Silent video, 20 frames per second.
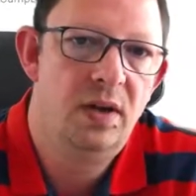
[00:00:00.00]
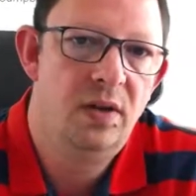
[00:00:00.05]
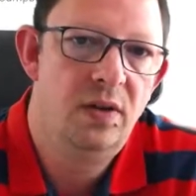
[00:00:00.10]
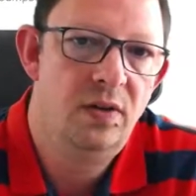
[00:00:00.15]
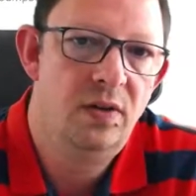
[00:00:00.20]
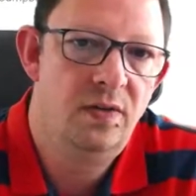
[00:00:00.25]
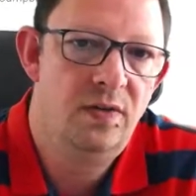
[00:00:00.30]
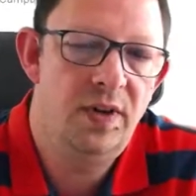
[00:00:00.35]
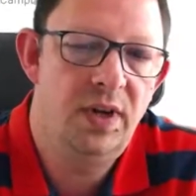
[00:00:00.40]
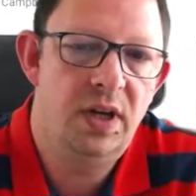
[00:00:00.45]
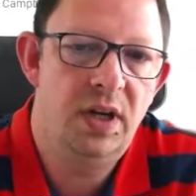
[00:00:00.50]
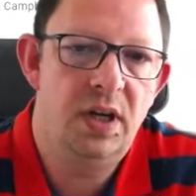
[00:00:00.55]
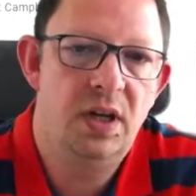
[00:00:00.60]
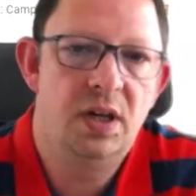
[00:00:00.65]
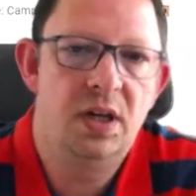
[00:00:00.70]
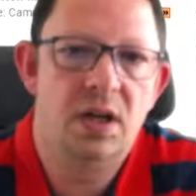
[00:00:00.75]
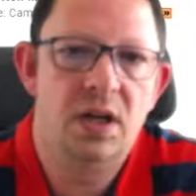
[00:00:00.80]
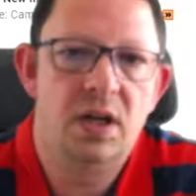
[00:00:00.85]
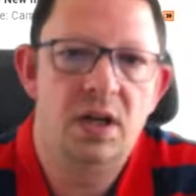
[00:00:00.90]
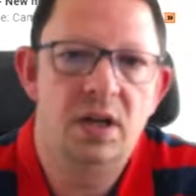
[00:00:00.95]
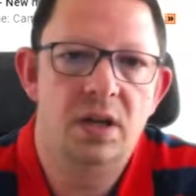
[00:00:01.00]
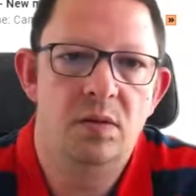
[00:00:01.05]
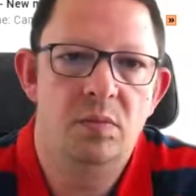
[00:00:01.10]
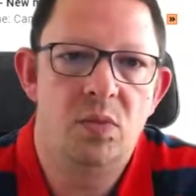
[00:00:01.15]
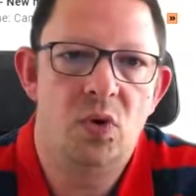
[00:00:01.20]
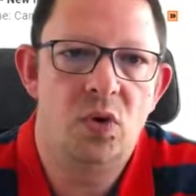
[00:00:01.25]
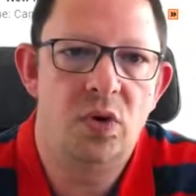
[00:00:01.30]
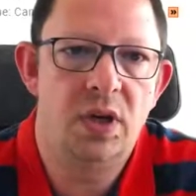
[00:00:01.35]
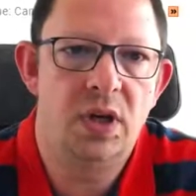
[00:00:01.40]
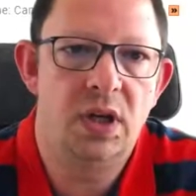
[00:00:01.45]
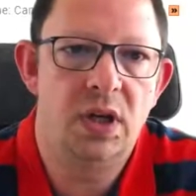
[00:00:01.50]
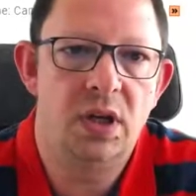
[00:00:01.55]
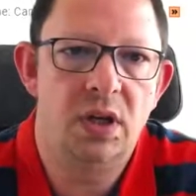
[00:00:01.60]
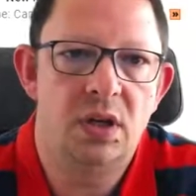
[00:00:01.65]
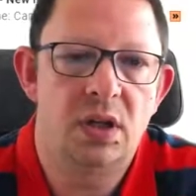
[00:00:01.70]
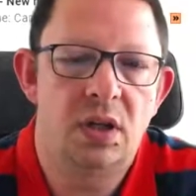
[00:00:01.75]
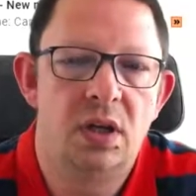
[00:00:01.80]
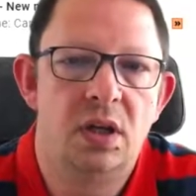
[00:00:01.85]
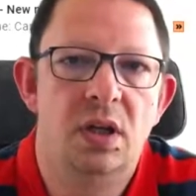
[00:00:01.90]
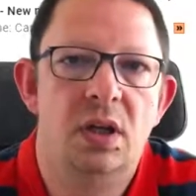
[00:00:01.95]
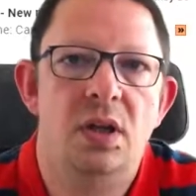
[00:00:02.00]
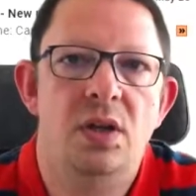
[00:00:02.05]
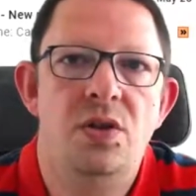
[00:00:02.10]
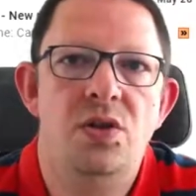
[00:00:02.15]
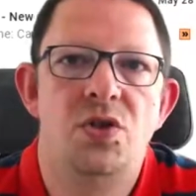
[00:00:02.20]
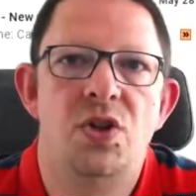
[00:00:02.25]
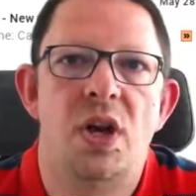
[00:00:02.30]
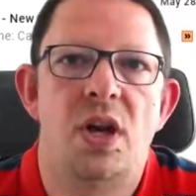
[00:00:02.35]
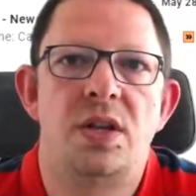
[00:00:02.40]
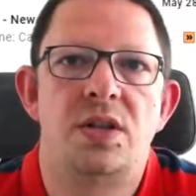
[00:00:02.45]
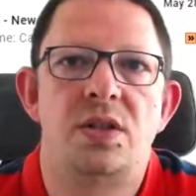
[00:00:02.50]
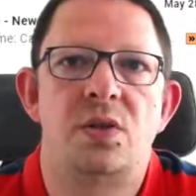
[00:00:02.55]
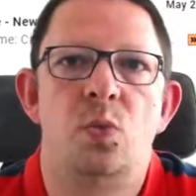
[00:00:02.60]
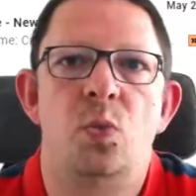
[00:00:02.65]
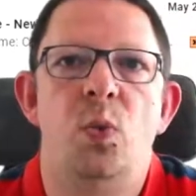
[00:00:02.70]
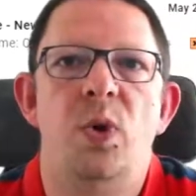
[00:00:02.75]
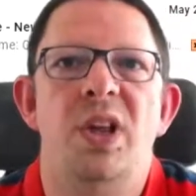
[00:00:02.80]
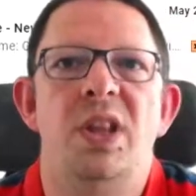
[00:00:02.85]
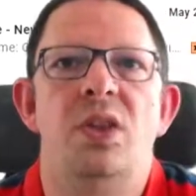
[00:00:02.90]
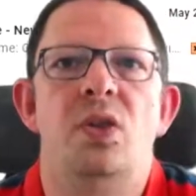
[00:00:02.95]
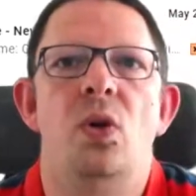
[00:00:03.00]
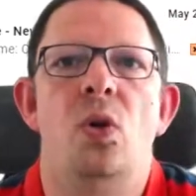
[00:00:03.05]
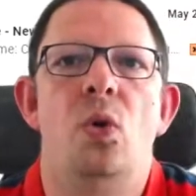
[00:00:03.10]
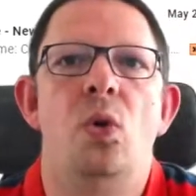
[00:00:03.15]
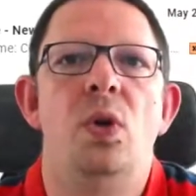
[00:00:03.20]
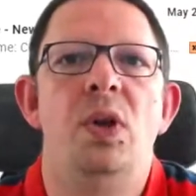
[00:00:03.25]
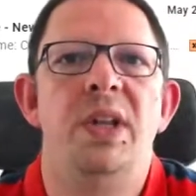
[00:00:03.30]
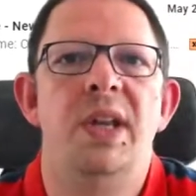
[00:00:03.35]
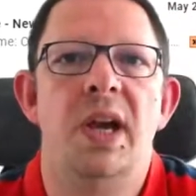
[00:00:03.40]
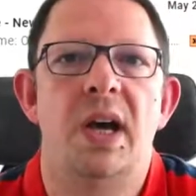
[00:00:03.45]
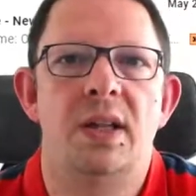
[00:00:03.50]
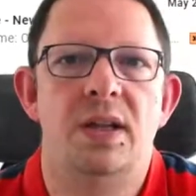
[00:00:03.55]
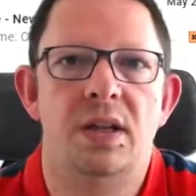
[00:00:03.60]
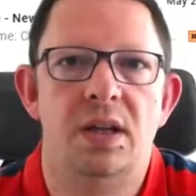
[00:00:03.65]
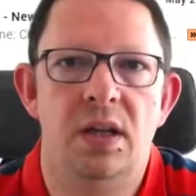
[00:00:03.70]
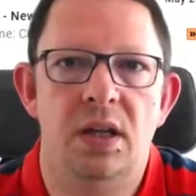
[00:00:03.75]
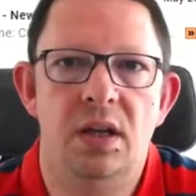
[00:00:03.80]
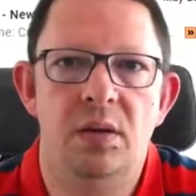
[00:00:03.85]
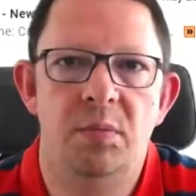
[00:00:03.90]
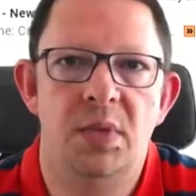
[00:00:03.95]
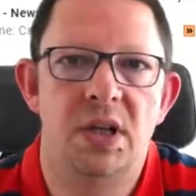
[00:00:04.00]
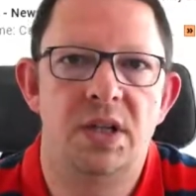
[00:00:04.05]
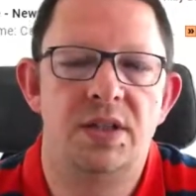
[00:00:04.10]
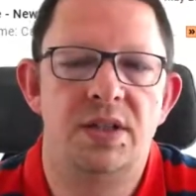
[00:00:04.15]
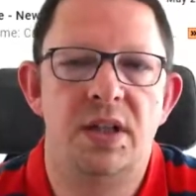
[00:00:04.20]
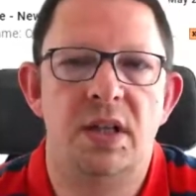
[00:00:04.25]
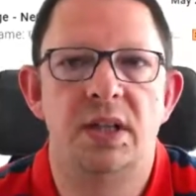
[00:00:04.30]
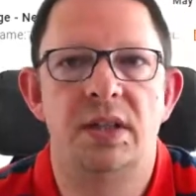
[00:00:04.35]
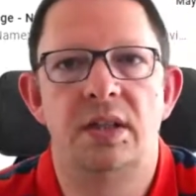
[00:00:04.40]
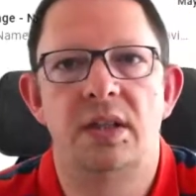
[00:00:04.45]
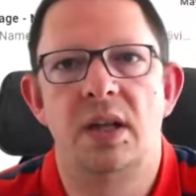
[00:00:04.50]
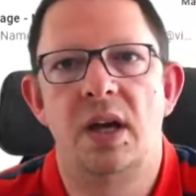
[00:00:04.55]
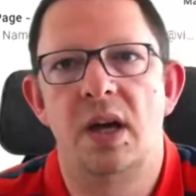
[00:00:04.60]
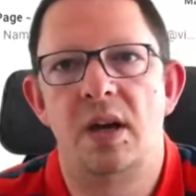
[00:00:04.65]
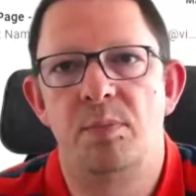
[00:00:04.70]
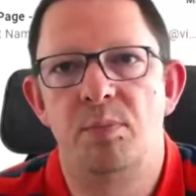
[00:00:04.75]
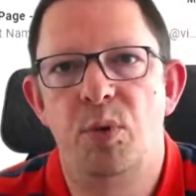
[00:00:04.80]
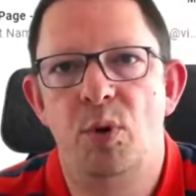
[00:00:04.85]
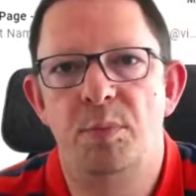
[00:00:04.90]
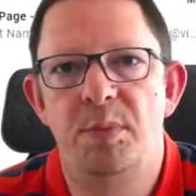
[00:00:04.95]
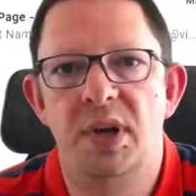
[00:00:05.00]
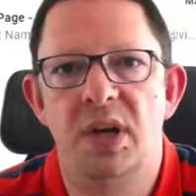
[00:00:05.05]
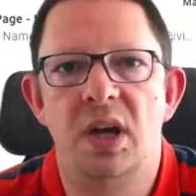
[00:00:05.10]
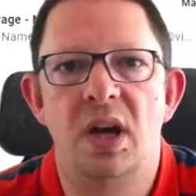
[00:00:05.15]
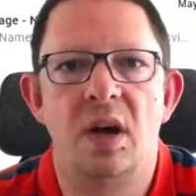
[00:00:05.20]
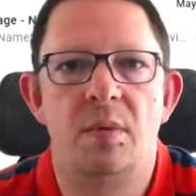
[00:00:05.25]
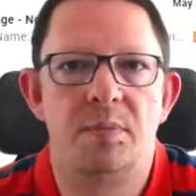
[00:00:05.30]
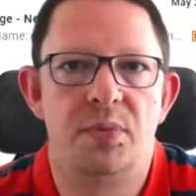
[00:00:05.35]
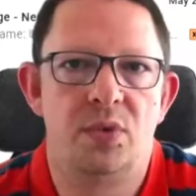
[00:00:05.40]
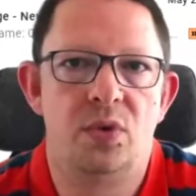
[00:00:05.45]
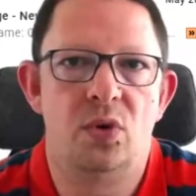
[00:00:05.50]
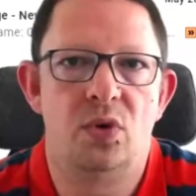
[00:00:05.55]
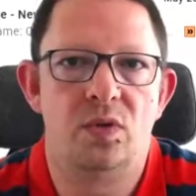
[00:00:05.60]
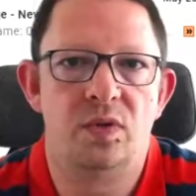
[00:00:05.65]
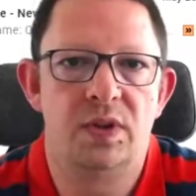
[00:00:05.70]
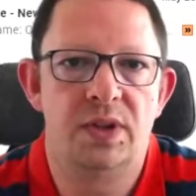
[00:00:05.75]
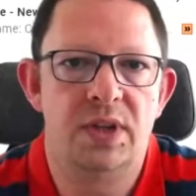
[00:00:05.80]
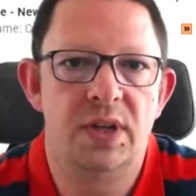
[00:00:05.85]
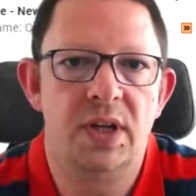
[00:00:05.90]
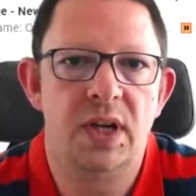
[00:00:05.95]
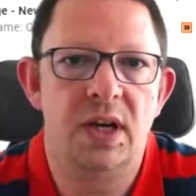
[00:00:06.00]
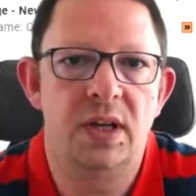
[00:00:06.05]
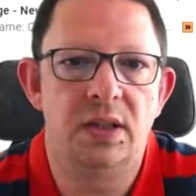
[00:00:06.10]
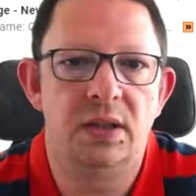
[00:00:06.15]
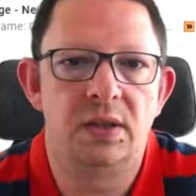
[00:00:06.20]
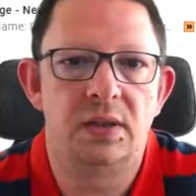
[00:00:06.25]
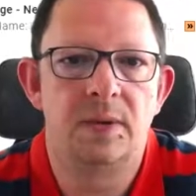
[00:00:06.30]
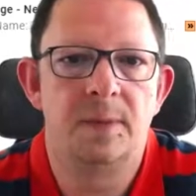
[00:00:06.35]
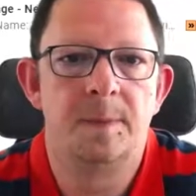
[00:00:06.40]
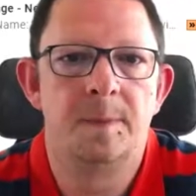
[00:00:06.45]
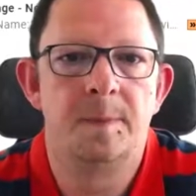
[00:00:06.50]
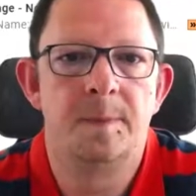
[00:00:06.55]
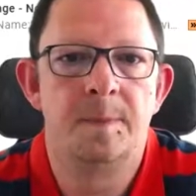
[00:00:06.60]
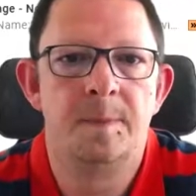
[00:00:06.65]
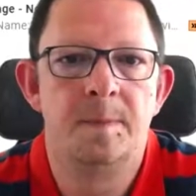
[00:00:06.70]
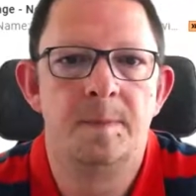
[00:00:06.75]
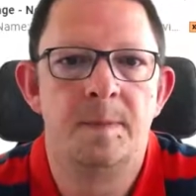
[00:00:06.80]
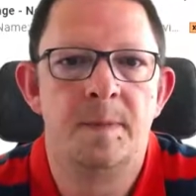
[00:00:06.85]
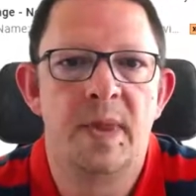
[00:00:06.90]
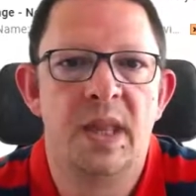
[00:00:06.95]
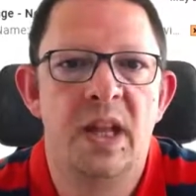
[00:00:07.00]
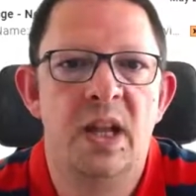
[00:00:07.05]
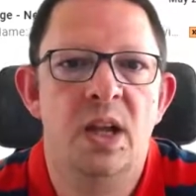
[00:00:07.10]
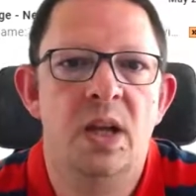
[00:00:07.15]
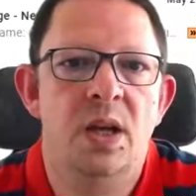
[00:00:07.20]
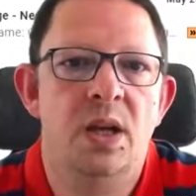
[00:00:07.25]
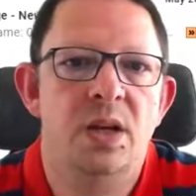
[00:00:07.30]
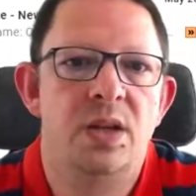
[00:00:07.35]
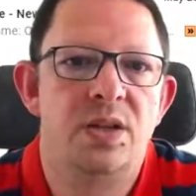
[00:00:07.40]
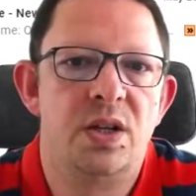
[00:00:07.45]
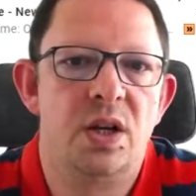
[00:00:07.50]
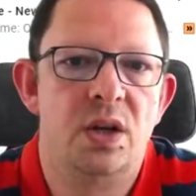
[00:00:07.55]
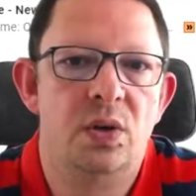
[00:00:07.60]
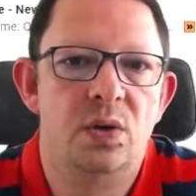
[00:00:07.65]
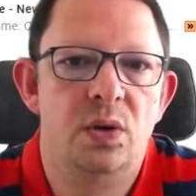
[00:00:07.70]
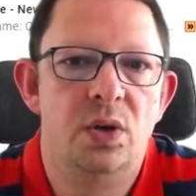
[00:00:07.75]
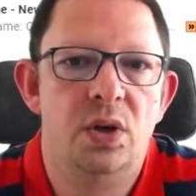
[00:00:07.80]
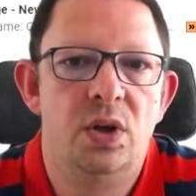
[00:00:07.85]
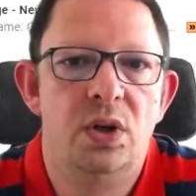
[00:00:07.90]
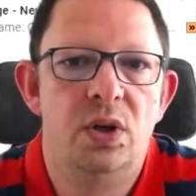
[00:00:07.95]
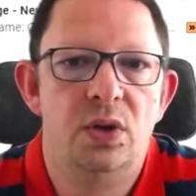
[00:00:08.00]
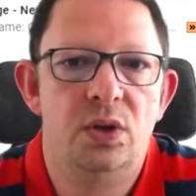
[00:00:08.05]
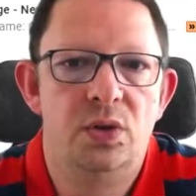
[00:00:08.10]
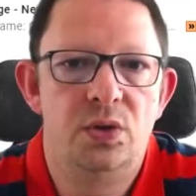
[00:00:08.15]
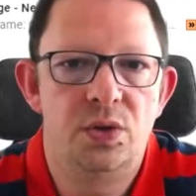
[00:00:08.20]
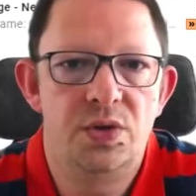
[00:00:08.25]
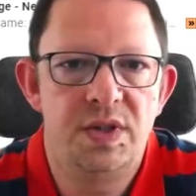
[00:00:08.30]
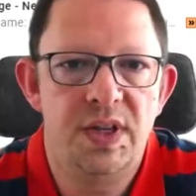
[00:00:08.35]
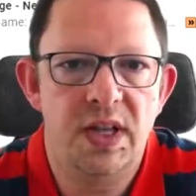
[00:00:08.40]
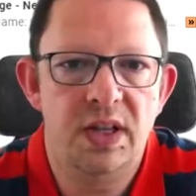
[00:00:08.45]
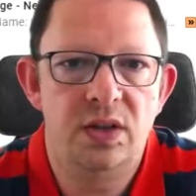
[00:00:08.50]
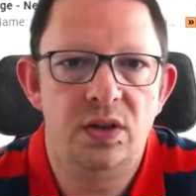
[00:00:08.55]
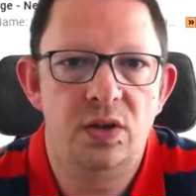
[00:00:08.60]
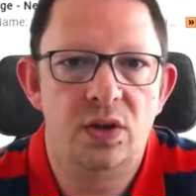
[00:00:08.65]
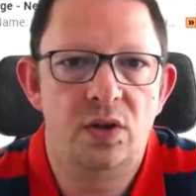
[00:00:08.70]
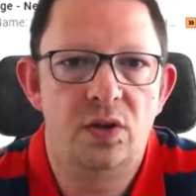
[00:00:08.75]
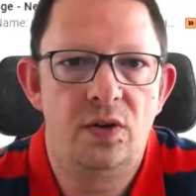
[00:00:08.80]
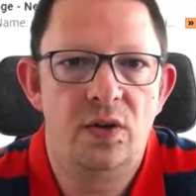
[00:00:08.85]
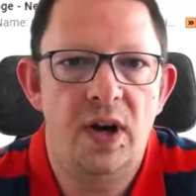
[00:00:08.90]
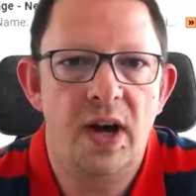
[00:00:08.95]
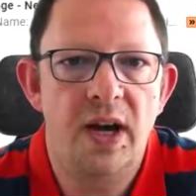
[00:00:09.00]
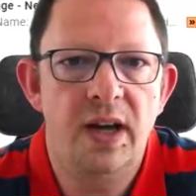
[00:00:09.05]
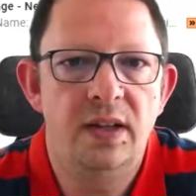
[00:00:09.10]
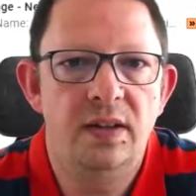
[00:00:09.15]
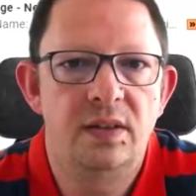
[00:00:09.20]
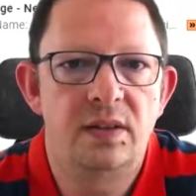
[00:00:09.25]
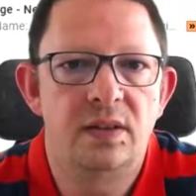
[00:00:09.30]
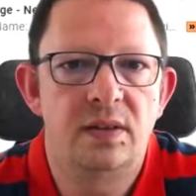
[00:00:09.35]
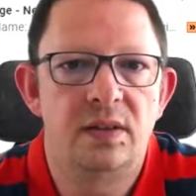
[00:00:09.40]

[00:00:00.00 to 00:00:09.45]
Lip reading: very early in the morning just with all the other emails that are popping up over the night. So to set your right